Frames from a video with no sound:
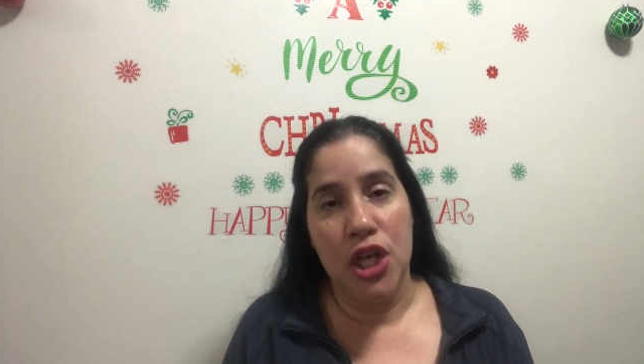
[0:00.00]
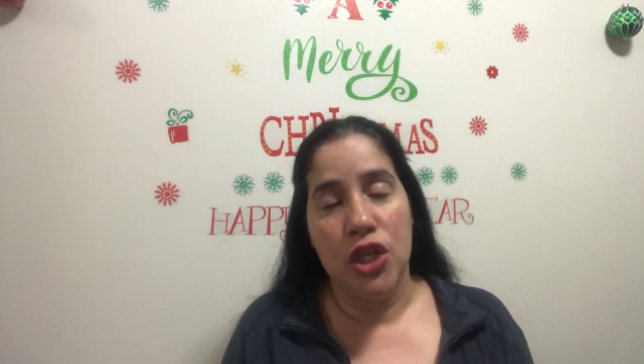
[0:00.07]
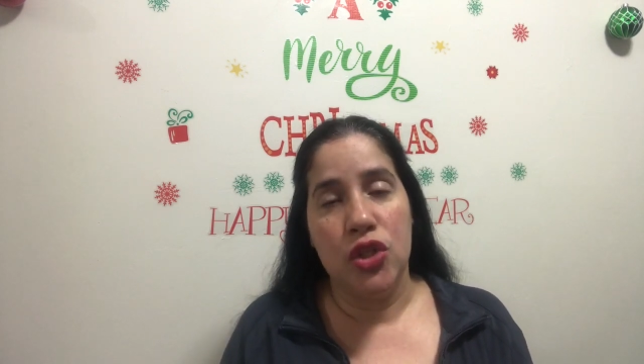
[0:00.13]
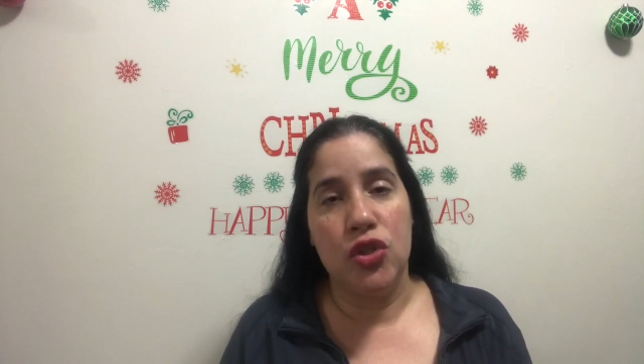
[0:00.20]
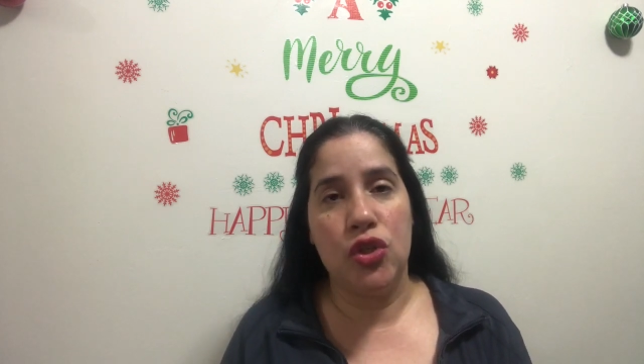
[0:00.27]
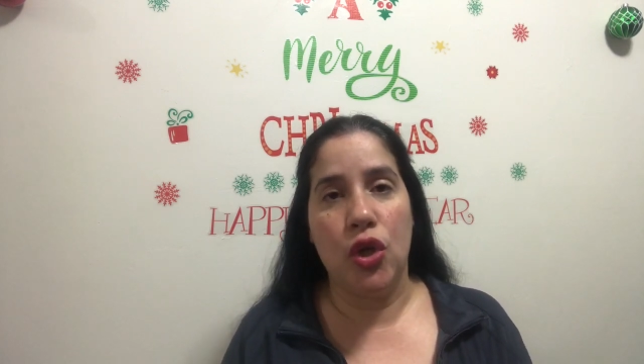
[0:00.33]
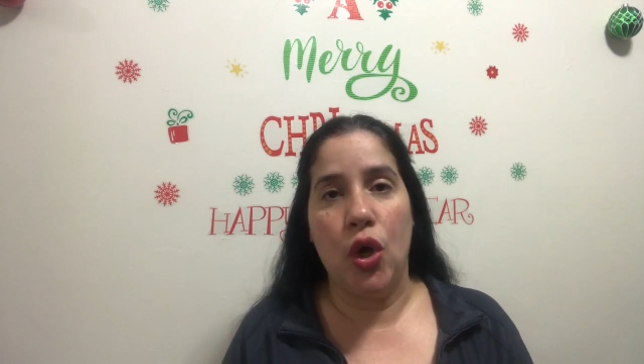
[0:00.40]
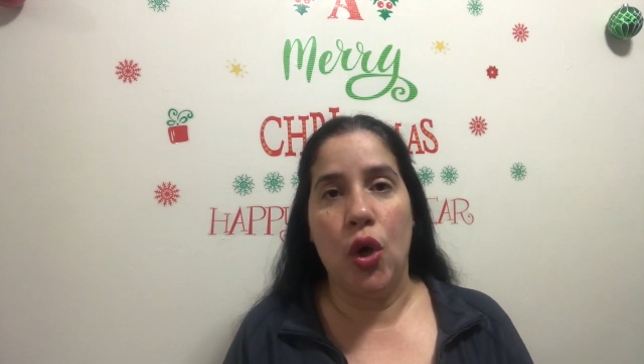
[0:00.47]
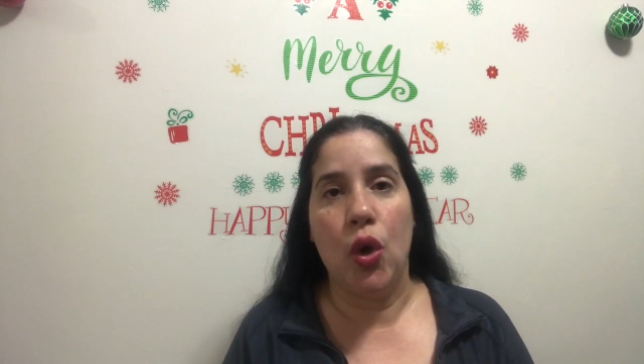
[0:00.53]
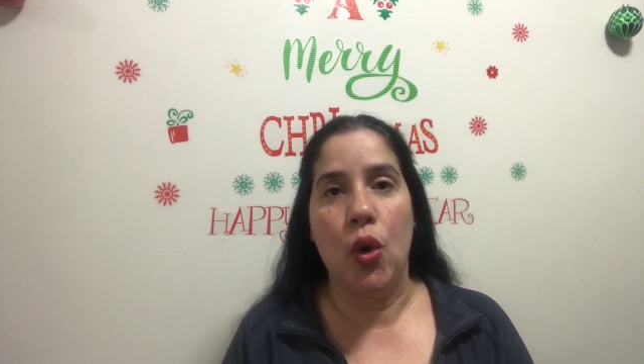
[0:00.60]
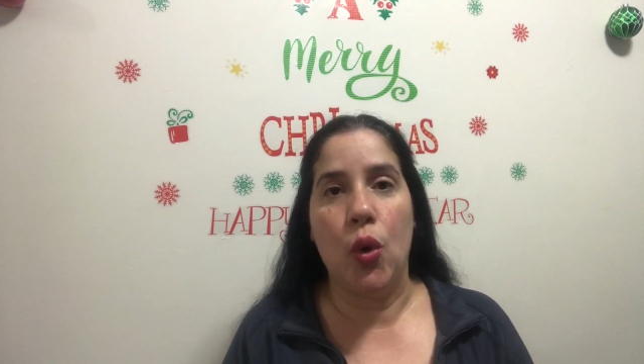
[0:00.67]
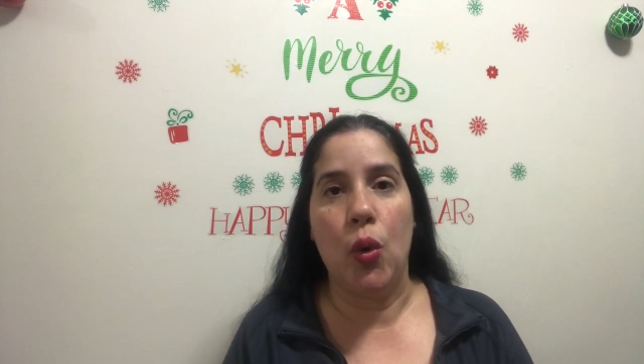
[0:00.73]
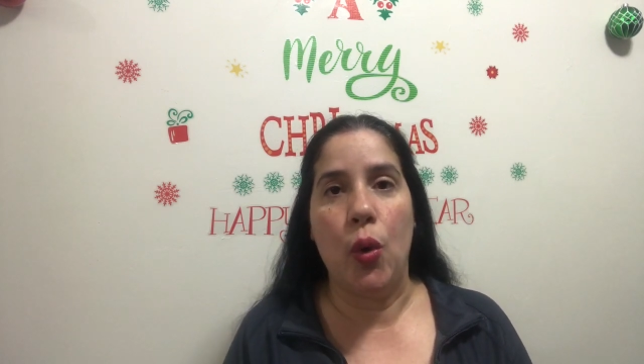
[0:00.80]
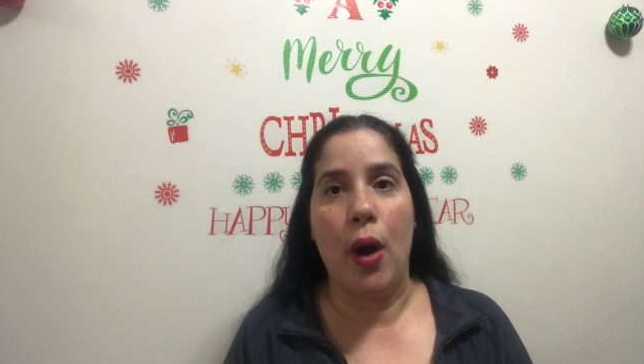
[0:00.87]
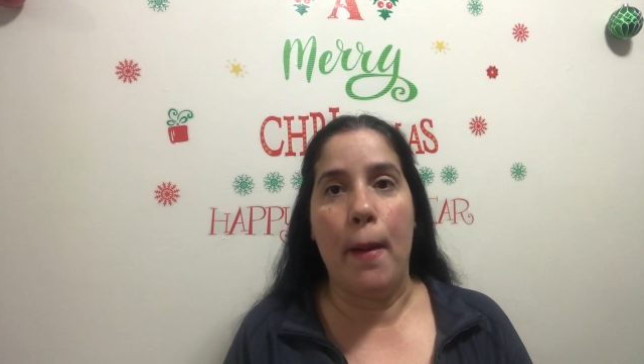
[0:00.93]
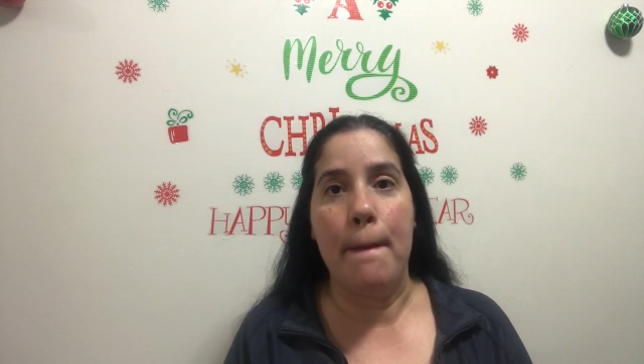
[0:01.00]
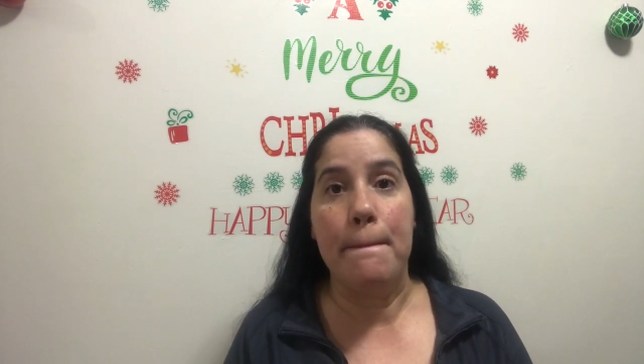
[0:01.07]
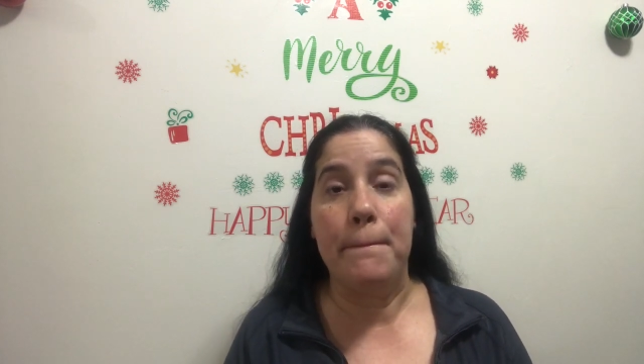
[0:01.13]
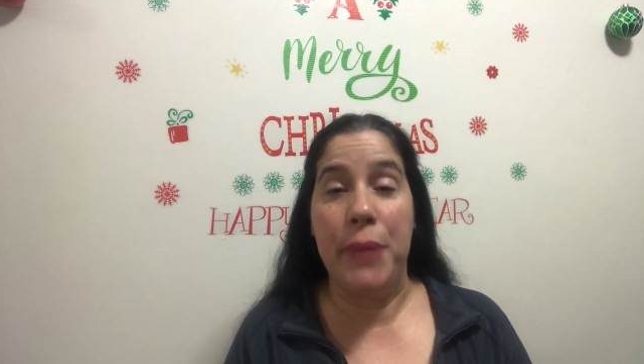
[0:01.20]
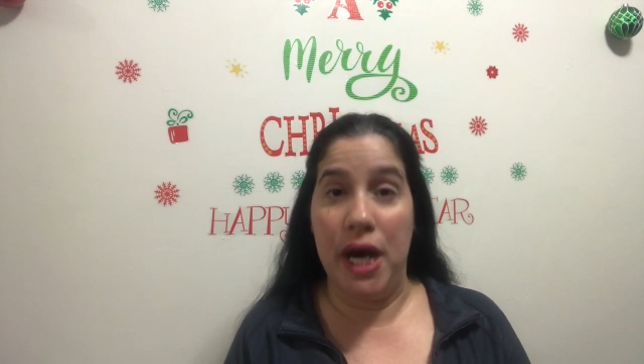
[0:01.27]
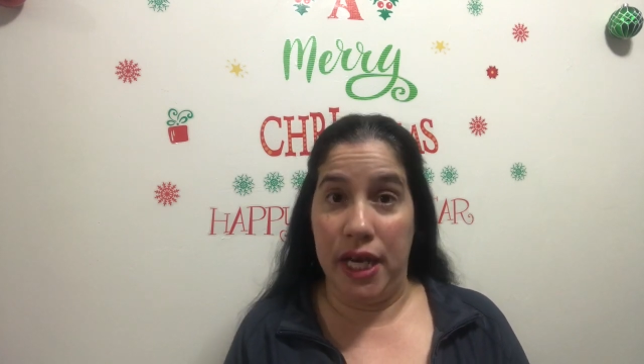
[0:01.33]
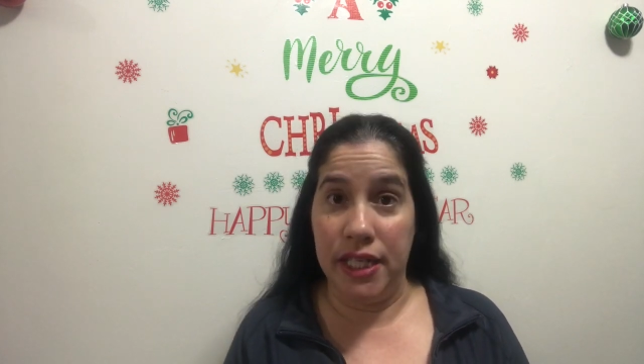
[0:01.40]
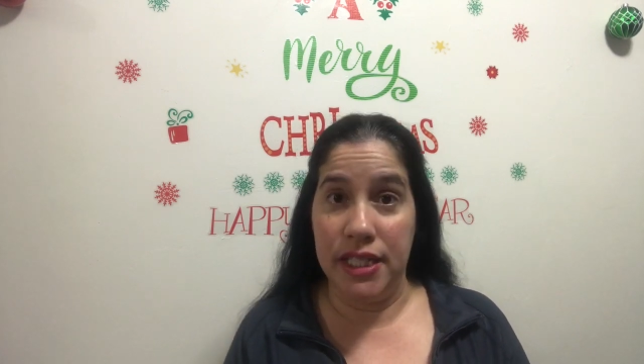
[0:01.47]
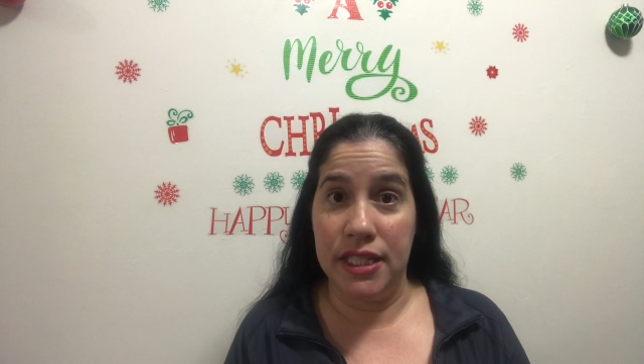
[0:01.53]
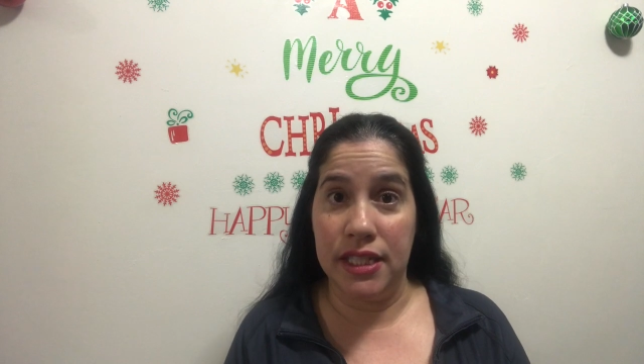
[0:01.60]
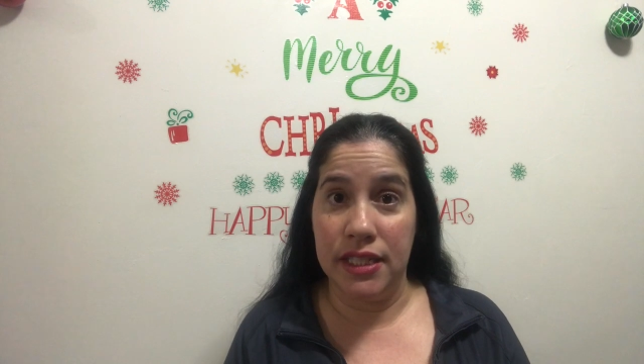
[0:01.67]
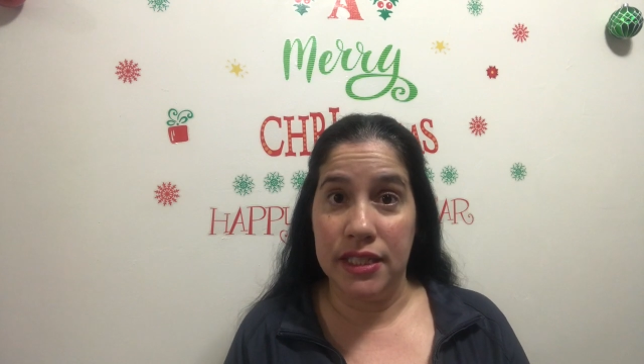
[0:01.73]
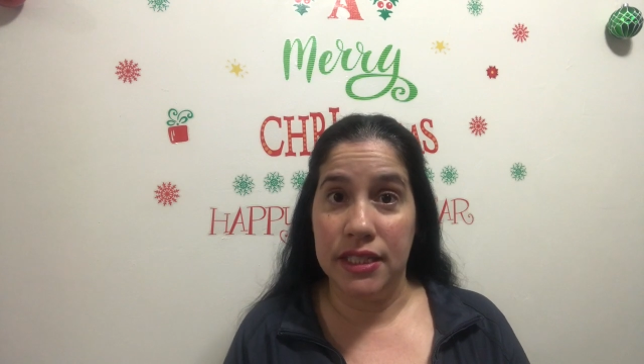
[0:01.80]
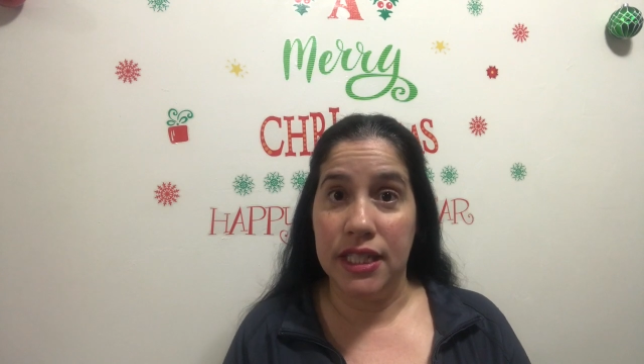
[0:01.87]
So, but,